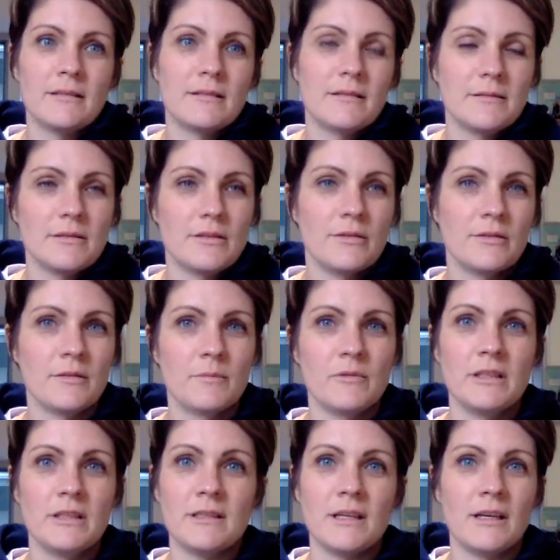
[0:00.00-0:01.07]
is do some
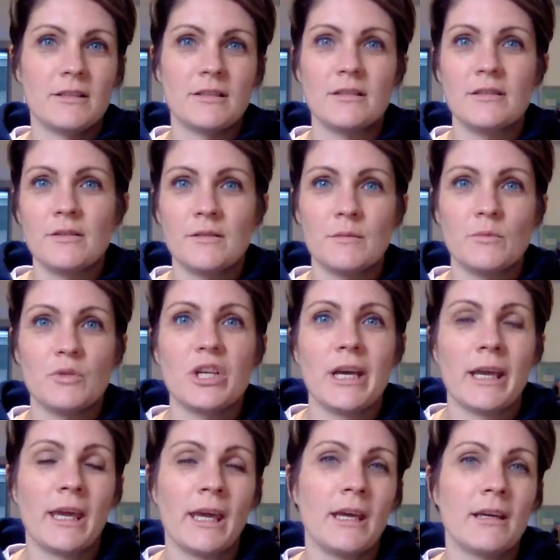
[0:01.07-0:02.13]
research and do some
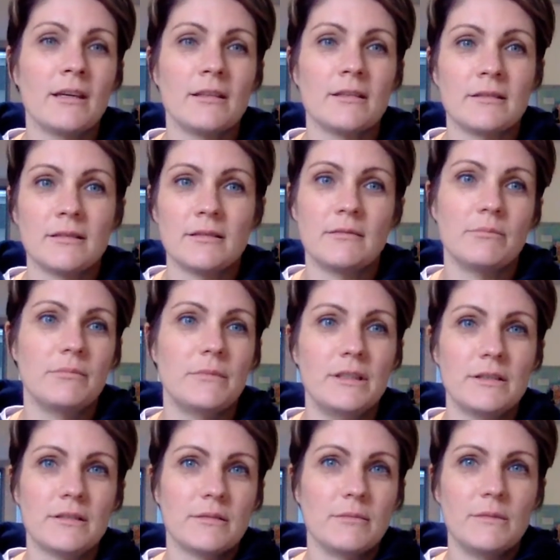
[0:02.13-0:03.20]
checking, because
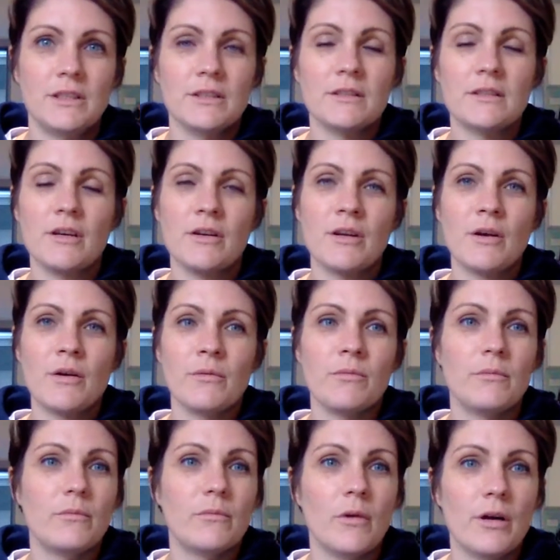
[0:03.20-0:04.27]
you just don't know
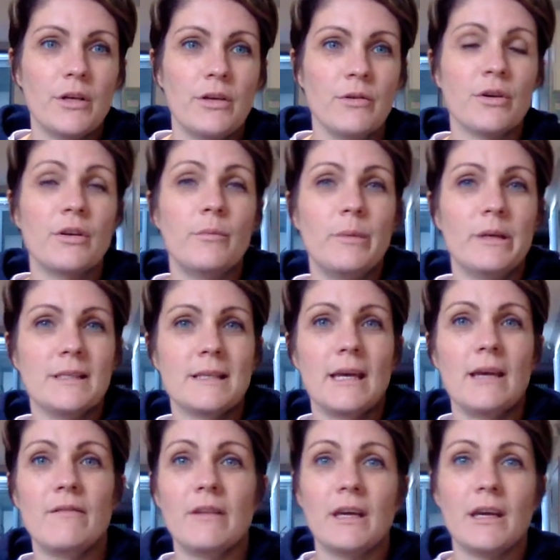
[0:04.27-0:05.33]
what you could be
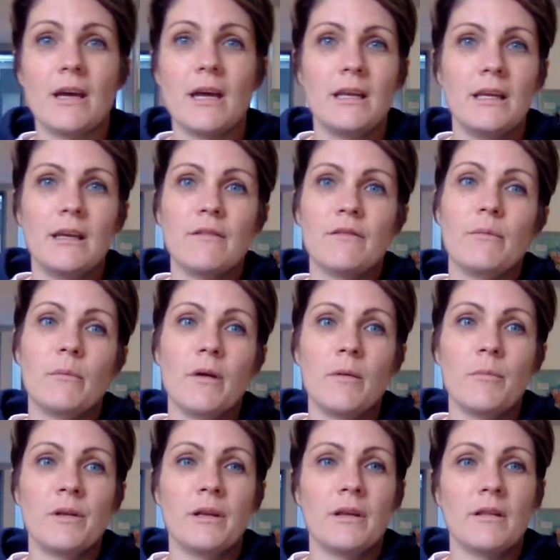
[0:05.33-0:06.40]
saving at any given
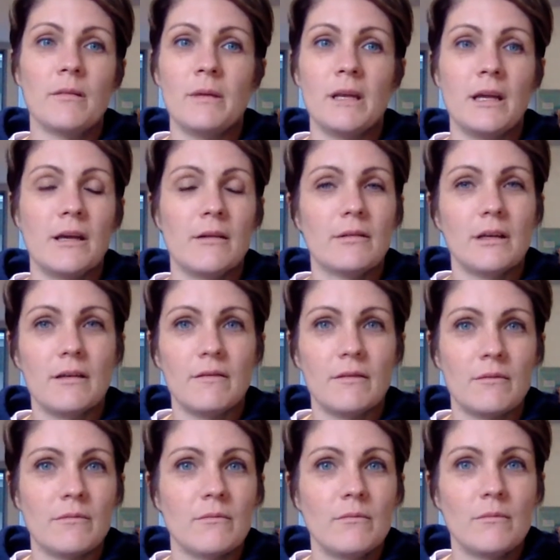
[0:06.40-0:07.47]
moment at the minute,
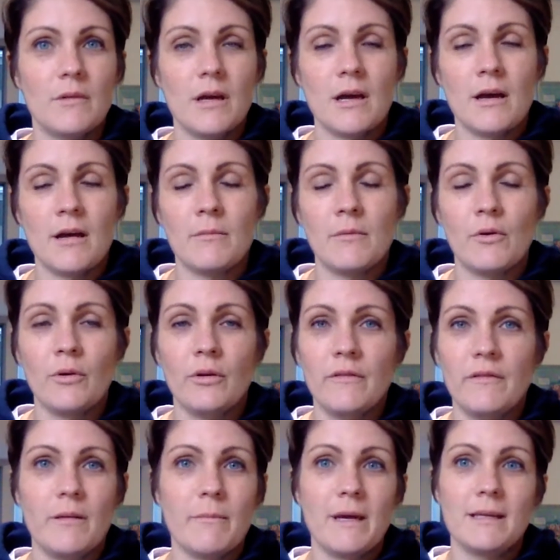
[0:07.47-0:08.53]
given all
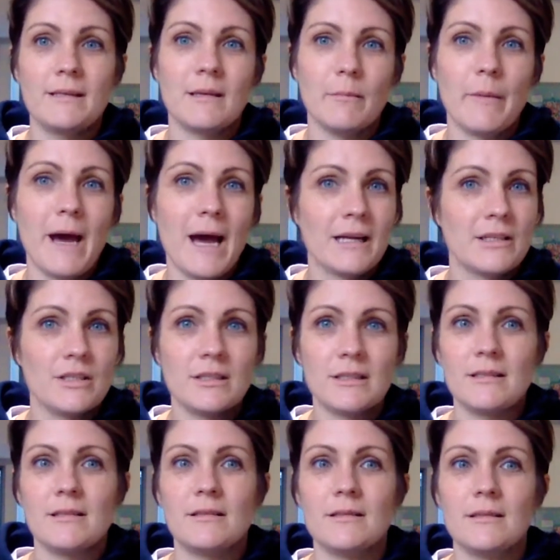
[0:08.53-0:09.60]
of the amazing
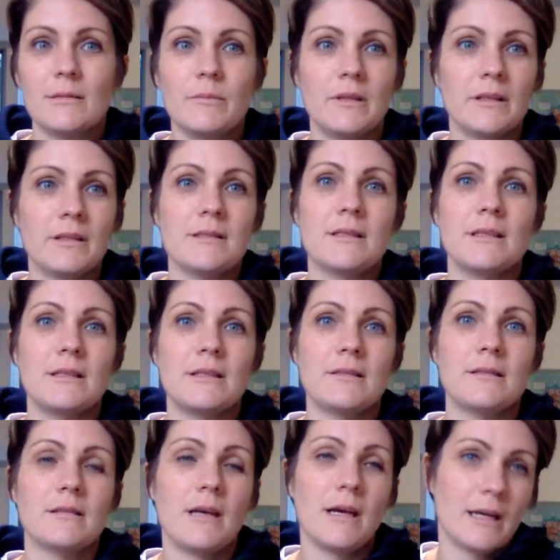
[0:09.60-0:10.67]
packages and
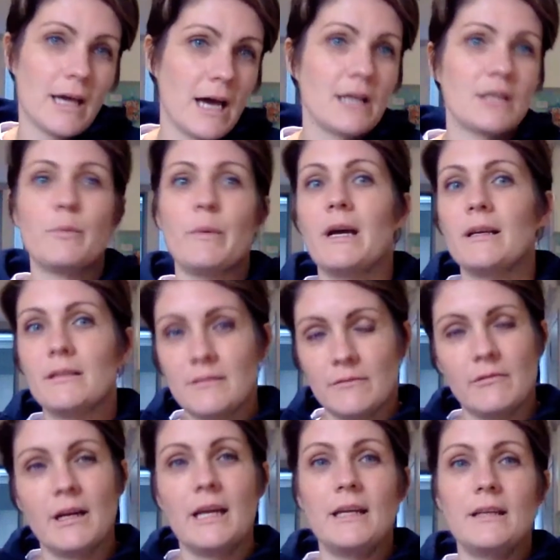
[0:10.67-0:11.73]
stimuluses and cashbacks
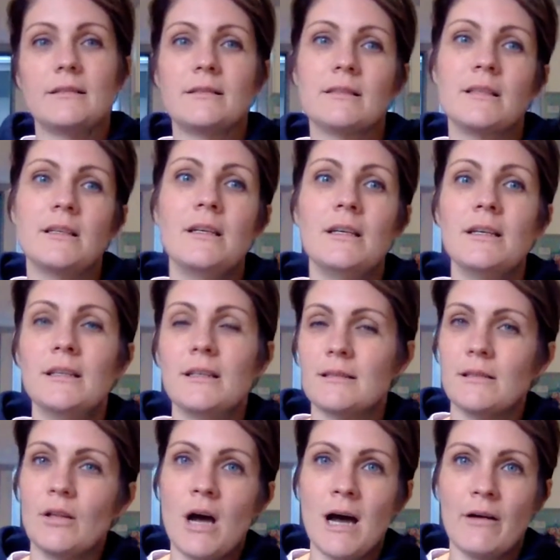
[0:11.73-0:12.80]
and rates. There's
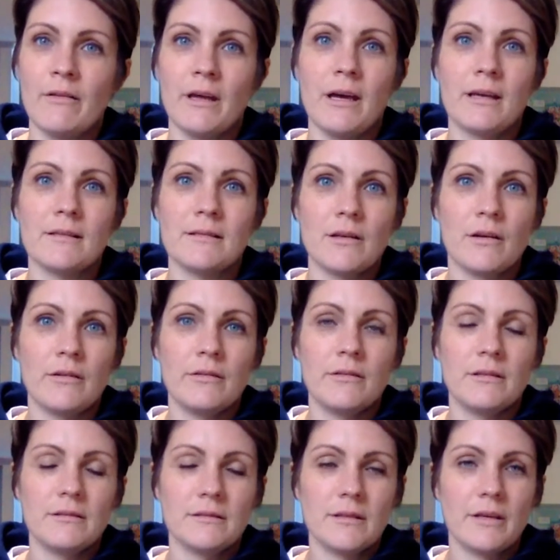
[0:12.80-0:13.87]
a lot out there,
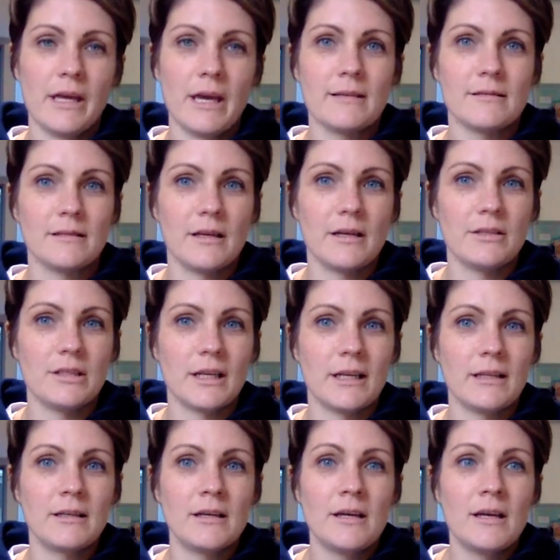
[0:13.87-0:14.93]
so get
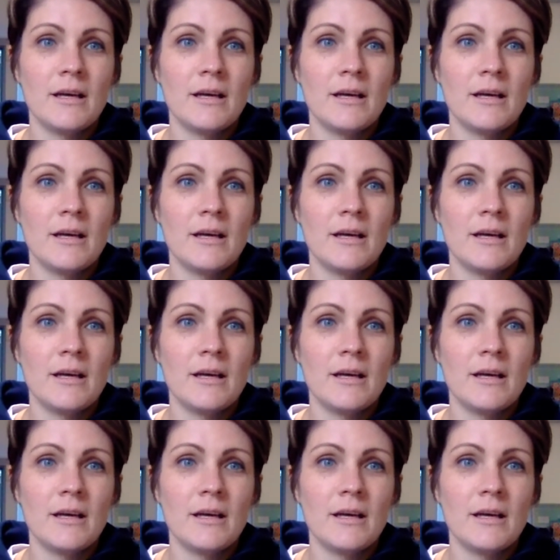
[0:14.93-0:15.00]
searching.